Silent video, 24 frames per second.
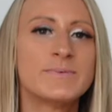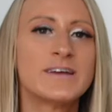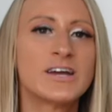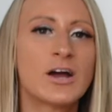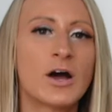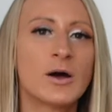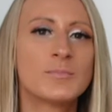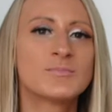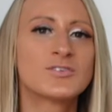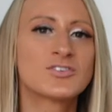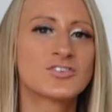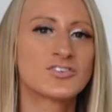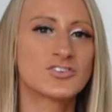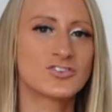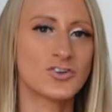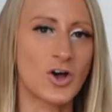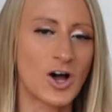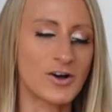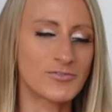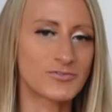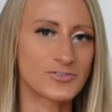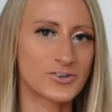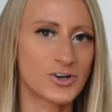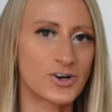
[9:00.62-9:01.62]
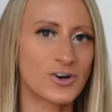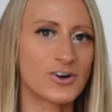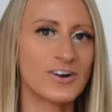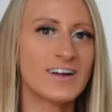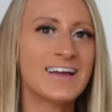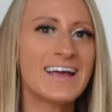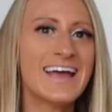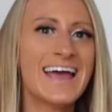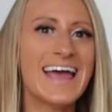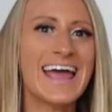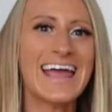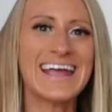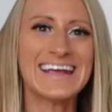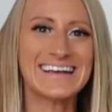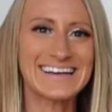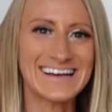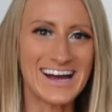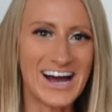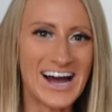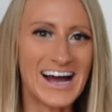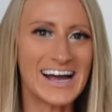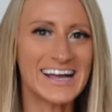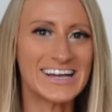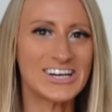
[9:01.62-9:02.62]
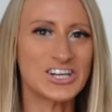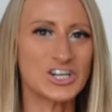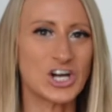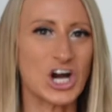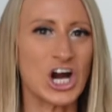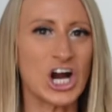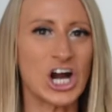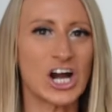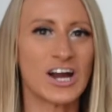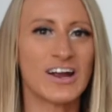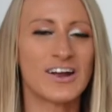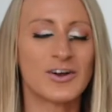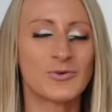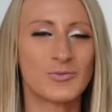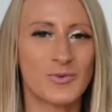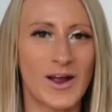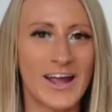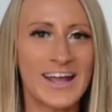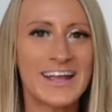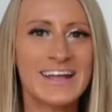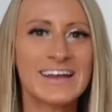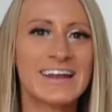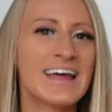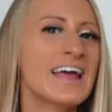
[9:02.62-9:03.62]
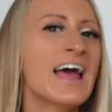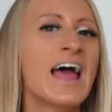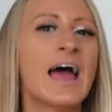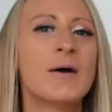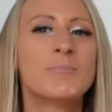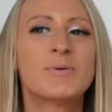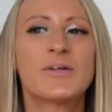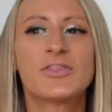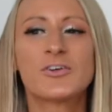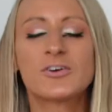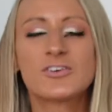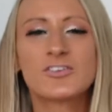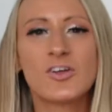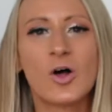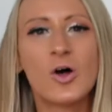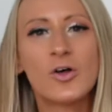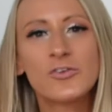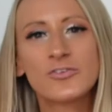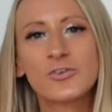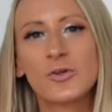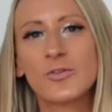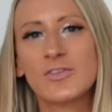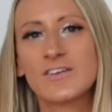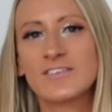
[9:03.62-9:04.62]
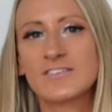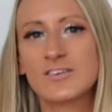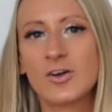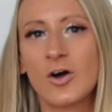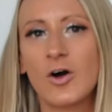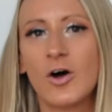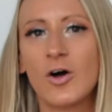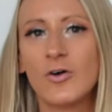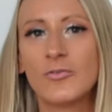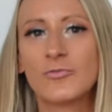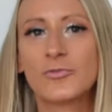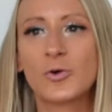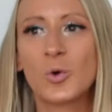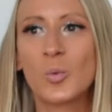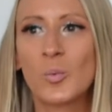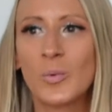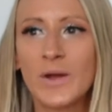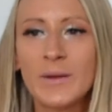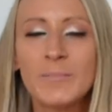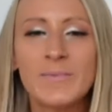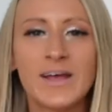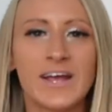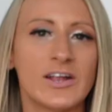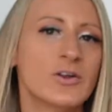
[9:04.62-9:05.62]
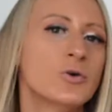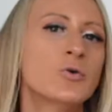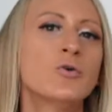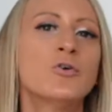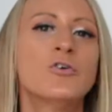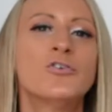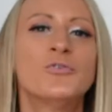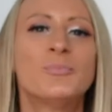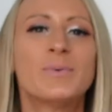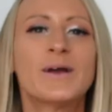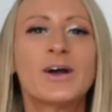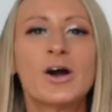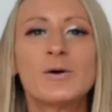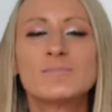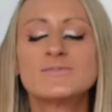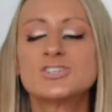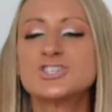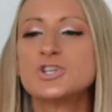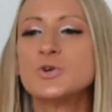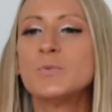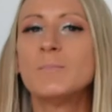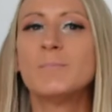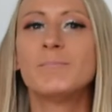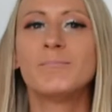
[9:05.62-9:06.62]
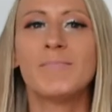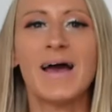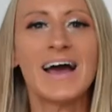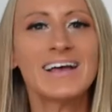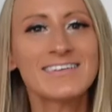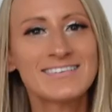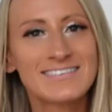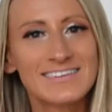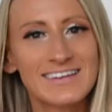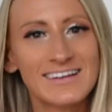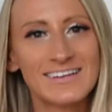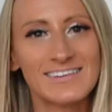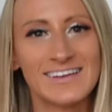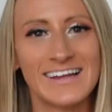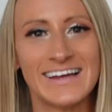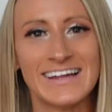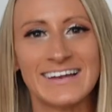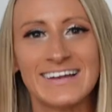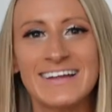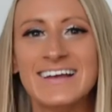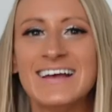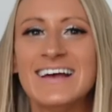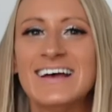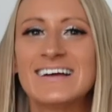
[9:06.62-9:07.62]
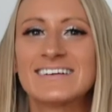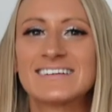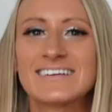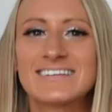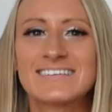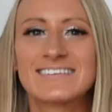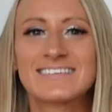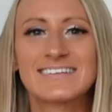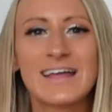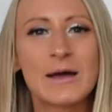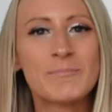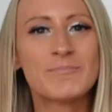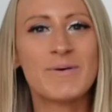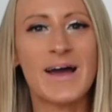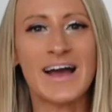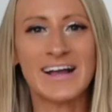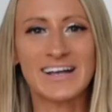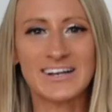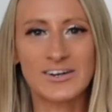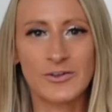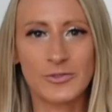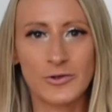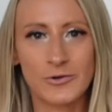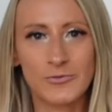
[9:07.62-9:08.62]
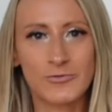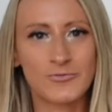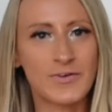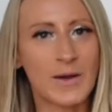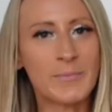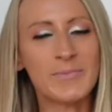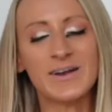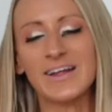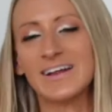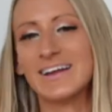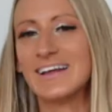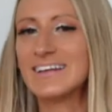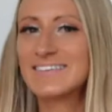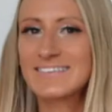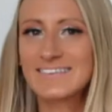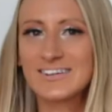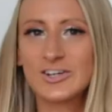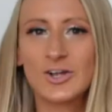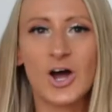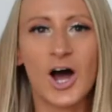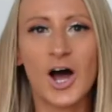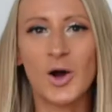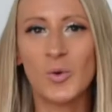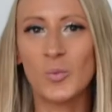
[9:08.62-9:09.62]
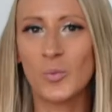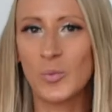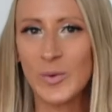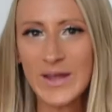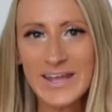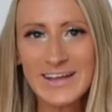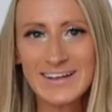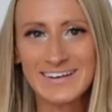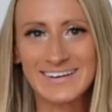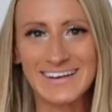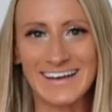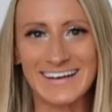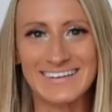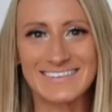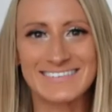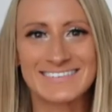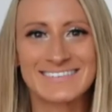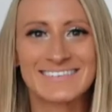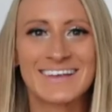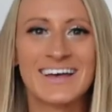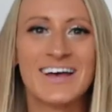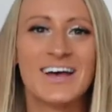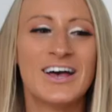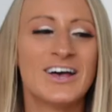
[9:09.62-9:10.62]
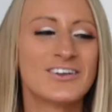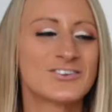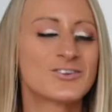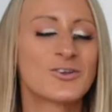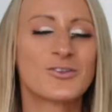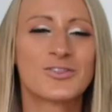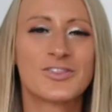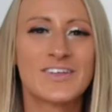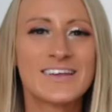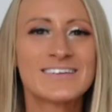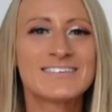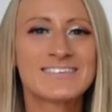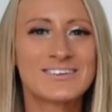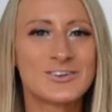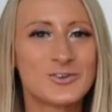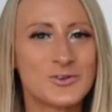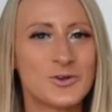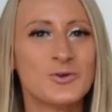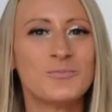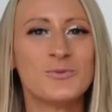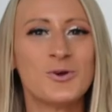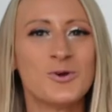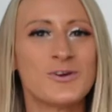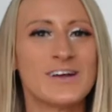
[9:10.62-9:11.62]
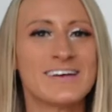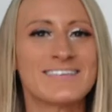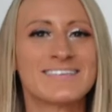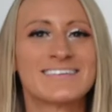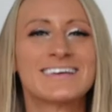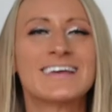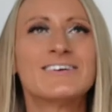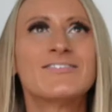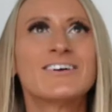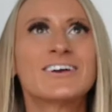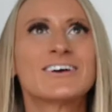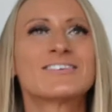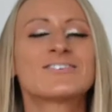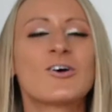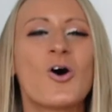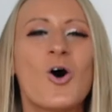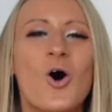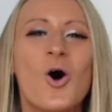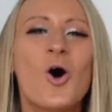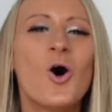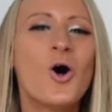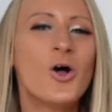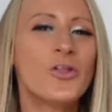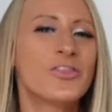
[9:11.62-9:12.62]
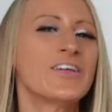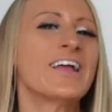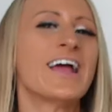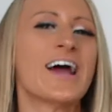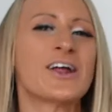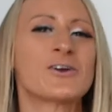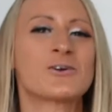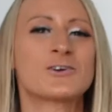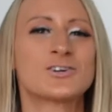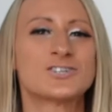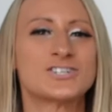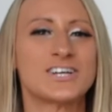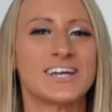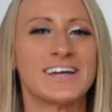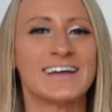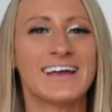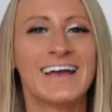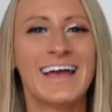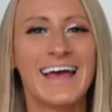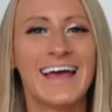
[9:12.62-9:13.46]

become softer and kinder, right? But there's also this call for women who have become too masculine to step back into their feminine. It's not weakness. So this new moon is giving us all the energy